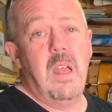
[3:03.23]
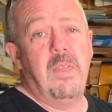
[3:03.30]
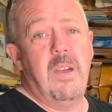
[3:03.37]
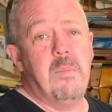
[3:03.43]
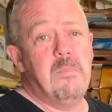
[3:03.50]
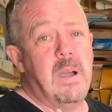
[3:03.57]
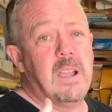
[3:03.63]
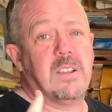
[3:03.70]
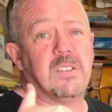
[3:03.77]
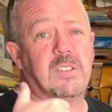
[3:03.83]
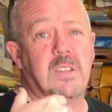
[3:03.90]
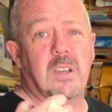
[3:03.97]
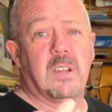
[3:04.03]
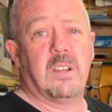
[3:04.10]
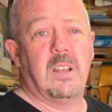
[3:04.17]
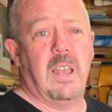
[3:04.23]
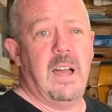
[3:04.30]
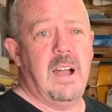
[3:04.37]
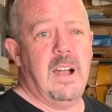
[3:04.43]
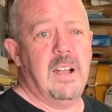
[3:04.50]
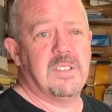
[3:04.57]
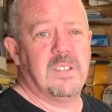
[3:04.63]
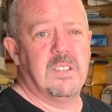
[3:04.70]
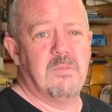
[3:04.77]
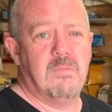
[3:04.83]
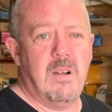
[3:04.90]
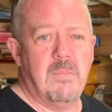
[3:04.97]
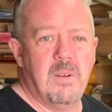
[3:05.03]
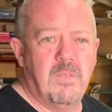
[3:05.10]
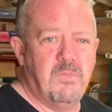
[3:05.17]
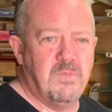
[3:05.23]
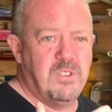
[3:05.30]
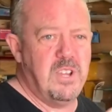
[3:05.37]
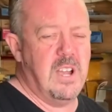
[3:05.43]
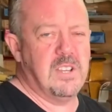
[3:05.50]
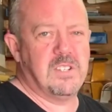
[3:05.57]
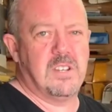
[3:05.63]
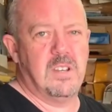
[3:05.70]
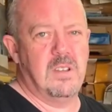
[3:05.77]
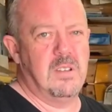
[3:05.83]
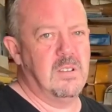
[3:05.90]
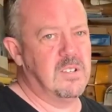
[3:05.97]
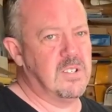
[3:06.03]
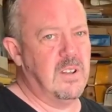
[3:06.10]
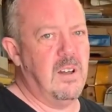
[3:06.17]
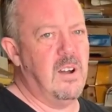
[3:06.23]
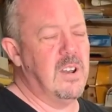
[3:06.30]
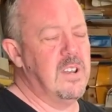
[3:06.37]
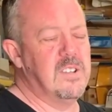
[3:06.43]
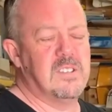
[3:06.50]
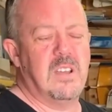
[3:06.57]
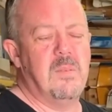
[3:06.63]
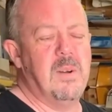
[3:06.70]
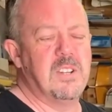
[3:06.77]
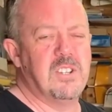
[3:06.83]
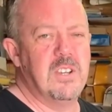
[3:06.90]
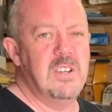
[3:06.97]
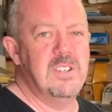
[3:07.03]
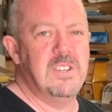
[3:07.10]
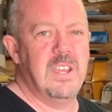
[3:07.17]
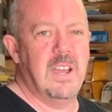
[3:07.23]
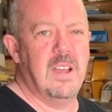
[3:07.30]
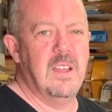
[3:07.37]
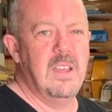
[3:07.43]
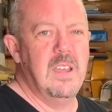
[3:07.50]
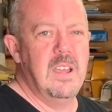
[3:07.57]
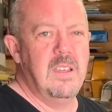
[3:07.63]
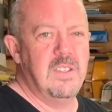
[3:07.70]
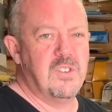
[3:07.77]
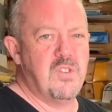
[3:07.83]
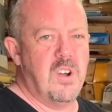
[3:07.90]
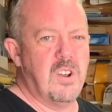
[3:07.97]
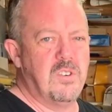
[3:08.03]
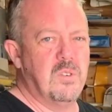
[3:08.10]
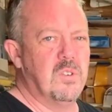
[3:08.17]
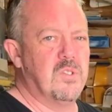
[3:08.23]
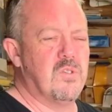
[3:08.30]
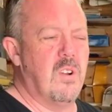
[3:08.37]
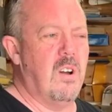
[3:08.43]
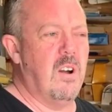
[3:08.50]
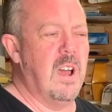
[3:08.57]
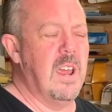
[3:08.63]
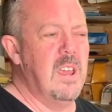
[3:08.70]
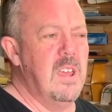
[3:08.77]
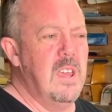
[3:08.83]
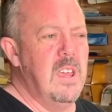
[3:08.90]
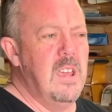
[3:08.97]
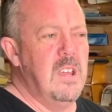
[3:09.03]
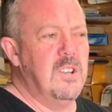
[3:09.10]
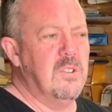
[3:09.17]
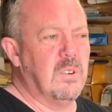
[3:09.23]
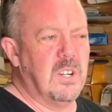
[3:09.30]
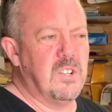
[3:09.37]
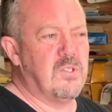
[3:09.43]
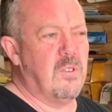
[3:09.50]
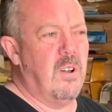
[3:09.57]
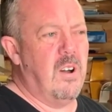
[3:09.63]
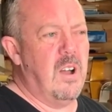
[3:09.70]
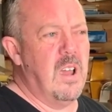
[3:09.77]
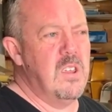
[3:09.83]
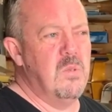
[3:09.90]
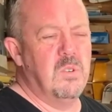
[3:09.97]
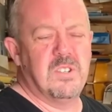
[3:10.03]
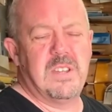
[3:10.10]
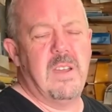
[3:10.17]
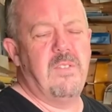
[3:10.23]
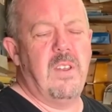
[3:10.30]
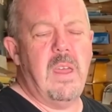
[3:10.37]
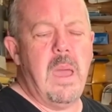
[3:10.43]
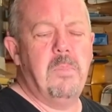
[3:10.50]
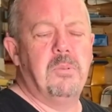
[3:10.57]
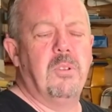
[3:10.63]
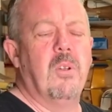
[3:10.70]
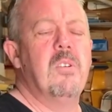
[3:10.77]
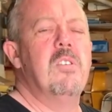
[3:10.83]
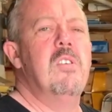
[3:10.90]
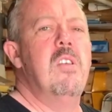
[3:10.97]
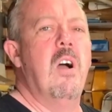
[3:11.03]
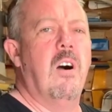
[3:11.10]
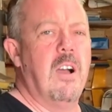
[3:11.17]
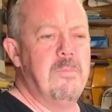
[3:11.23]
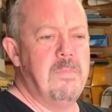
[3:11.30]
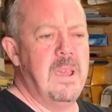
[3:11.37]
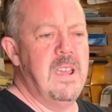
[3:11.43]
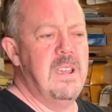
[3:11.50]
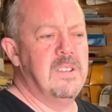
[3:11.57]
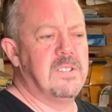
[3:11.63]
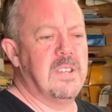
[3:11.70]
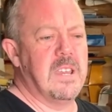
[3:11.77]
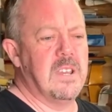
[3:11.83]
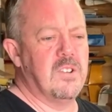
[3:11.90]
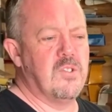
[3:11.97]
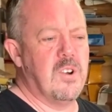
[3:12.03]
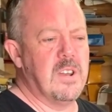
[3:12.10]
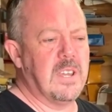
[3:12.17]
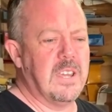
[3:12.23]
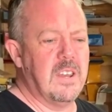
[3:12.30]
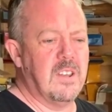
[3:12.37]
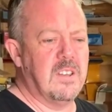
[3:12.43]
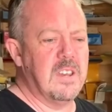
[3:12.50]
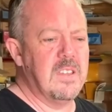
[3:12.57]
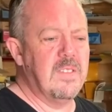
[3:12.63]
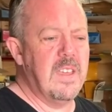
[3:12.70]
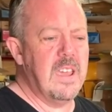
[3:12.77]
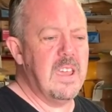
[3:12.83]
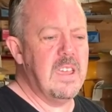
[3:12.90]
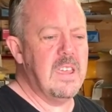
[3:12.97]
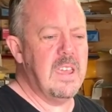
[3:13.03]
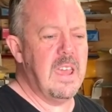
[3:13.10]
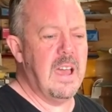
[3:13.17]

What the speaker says: That makes the glass and the rubber just slide in so much easier than trying to do it dry. Doing it dry, you'll just have absolute nightmares in trying to get it in there.